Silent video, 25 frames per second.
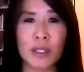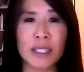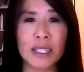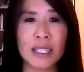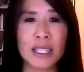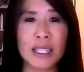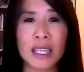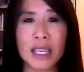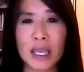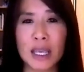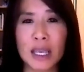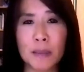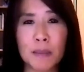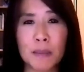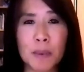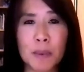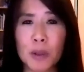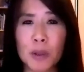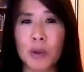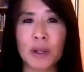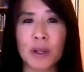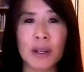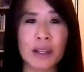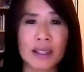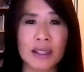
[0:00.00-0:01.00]
to keep you
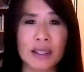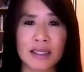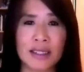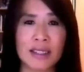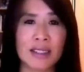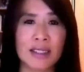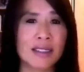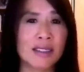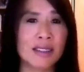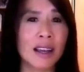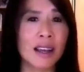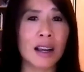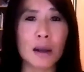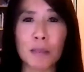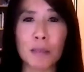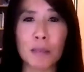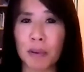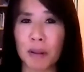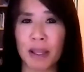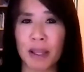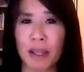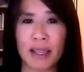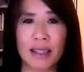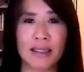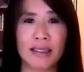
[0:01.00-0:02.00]
in a stuck
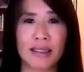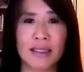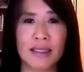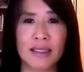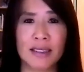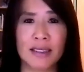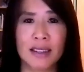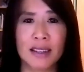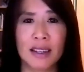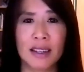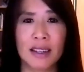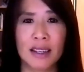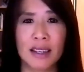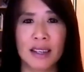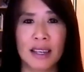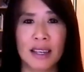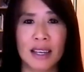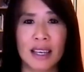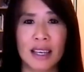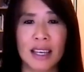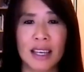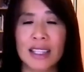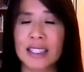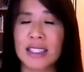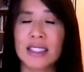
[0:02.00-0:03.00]
place.
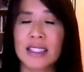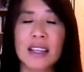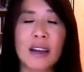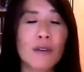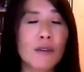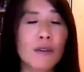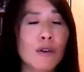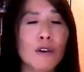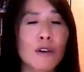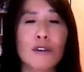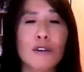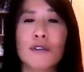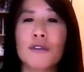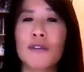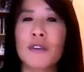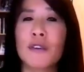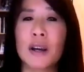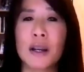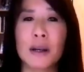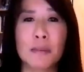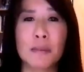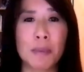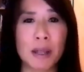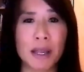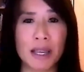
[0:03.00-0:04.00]
It's never a
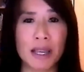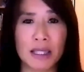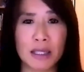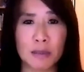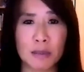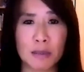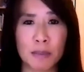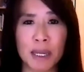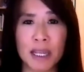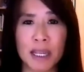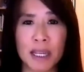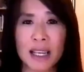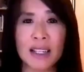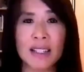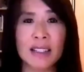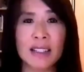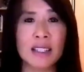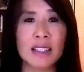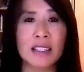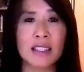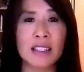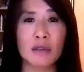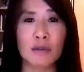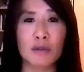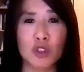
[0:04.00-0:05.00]
fun place because
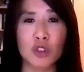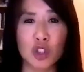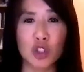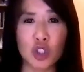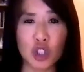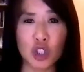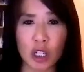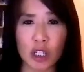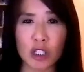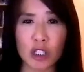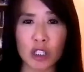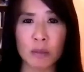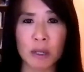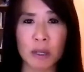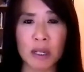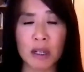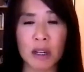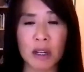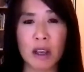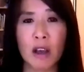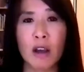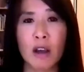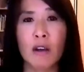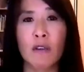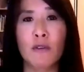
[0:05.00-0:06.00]
it's of judgment.
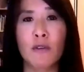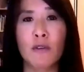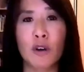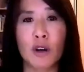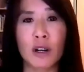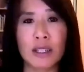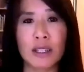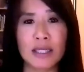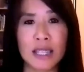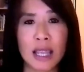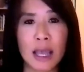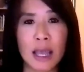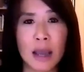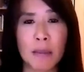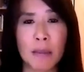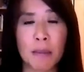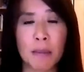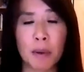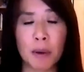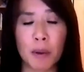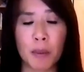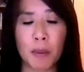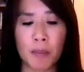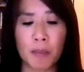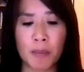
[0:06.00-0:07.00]
For
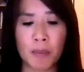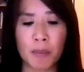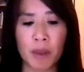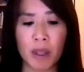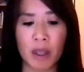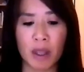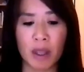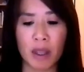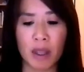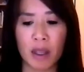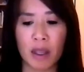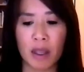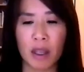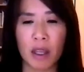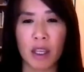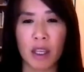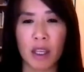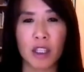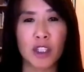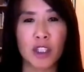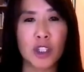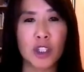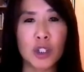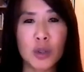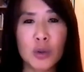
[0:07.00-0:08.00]
example,
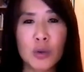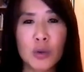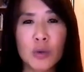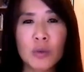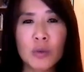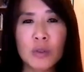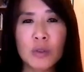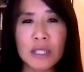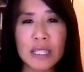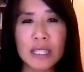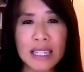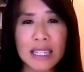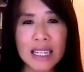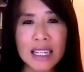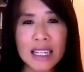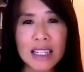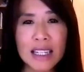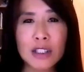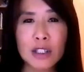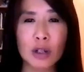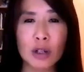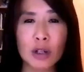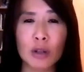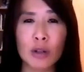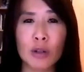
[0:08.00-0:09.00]
you need
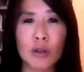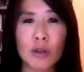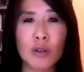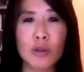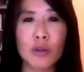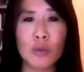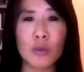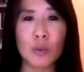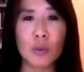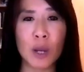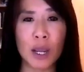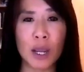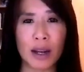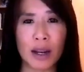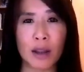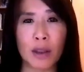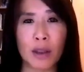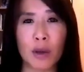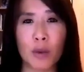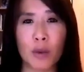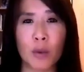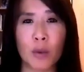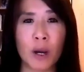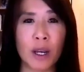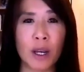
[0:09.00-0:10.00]
to lose weight,
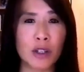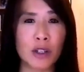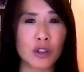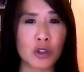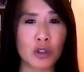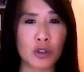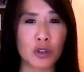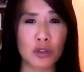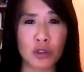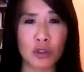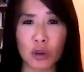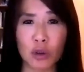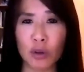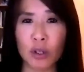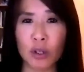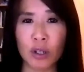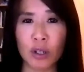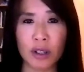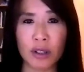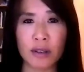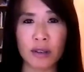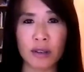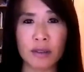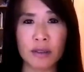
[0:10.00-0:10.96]
otherwise you're no good.